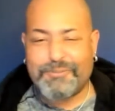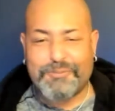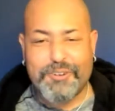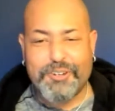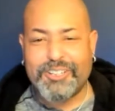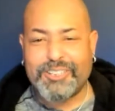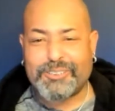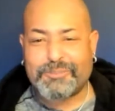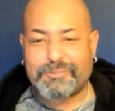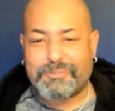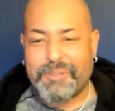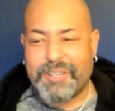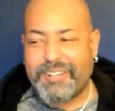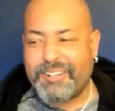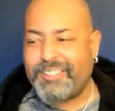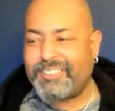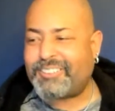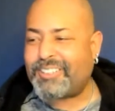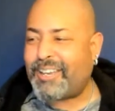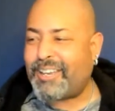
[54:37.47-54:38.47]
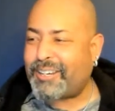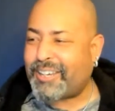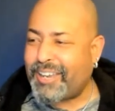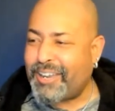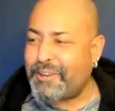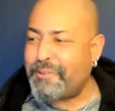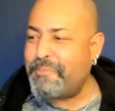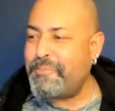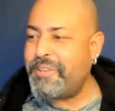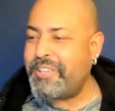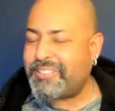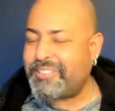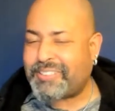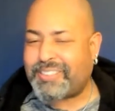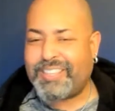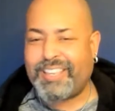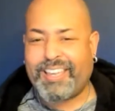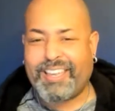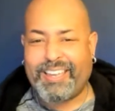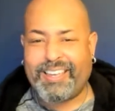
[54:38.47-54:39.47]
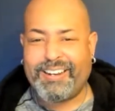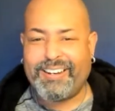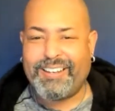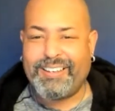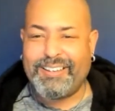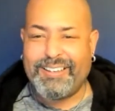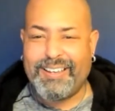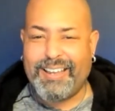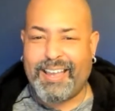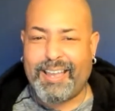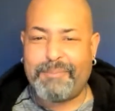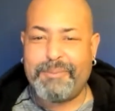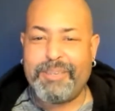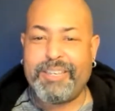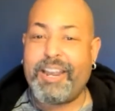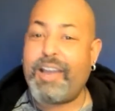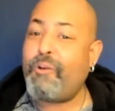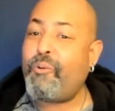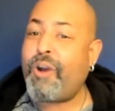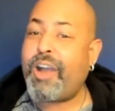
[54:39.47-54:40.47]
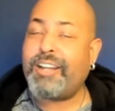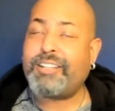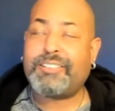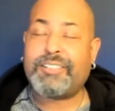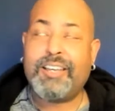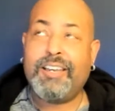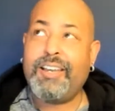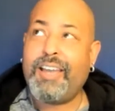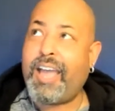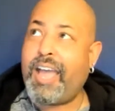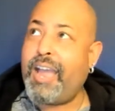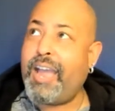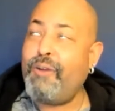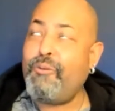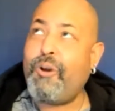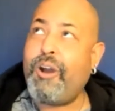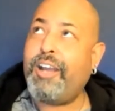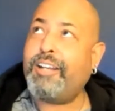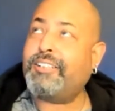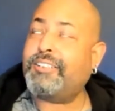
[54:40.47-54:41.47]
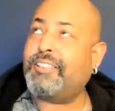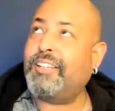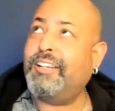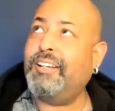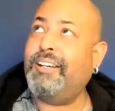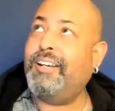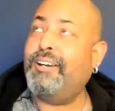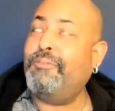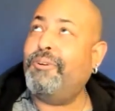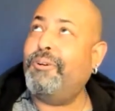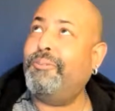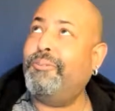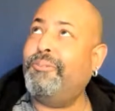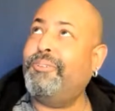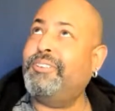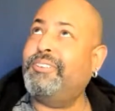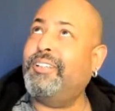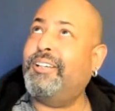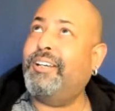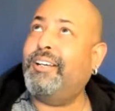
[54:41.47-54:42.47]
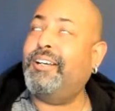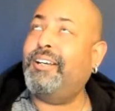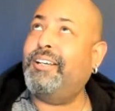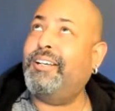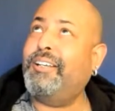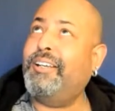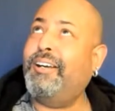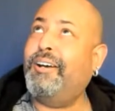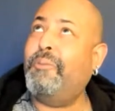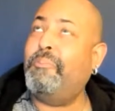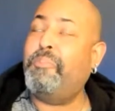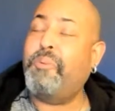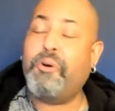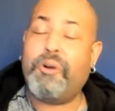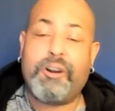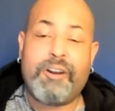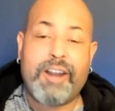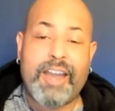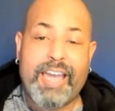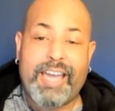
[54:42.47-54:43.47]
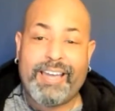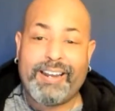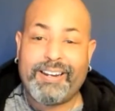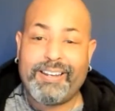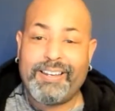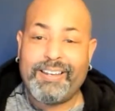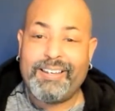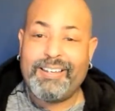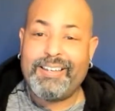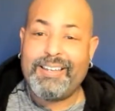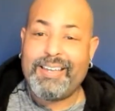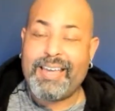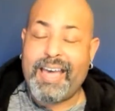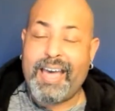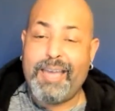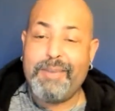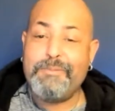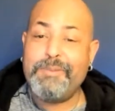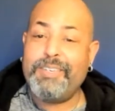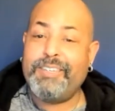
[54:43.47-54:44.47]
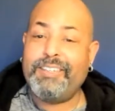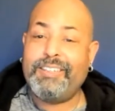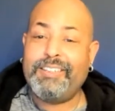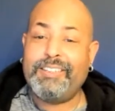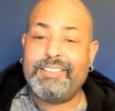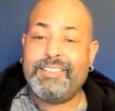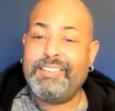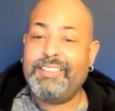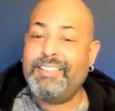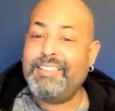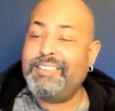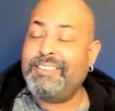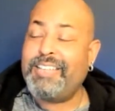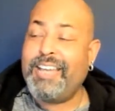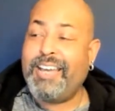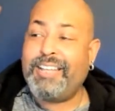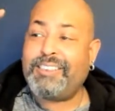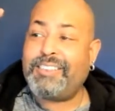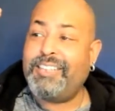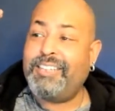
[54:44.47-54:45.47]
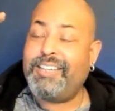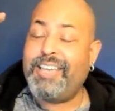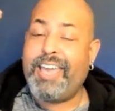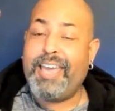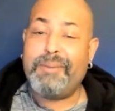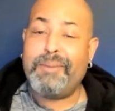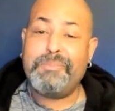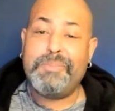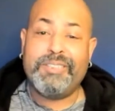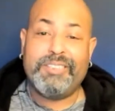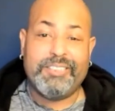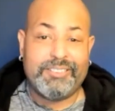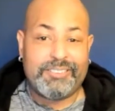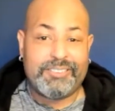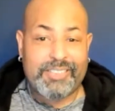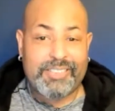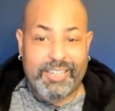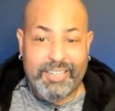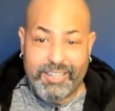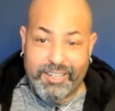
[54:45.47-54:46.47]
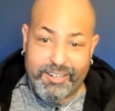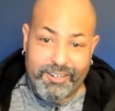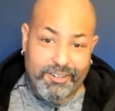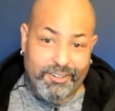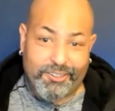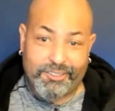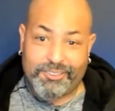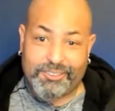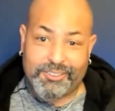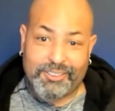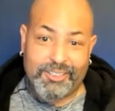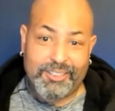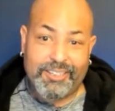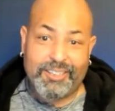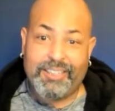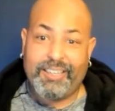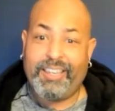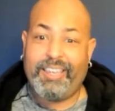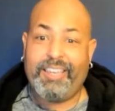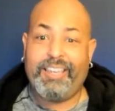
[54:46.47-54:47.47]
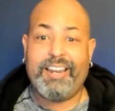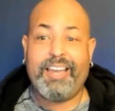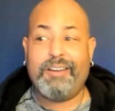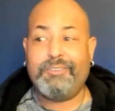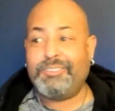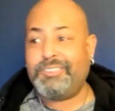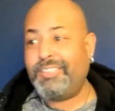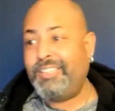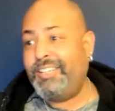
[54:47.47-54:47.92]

Full experience. I kind of missed that. I mean, I watched what was Borat. I mean, that thing had me in tears. and I was in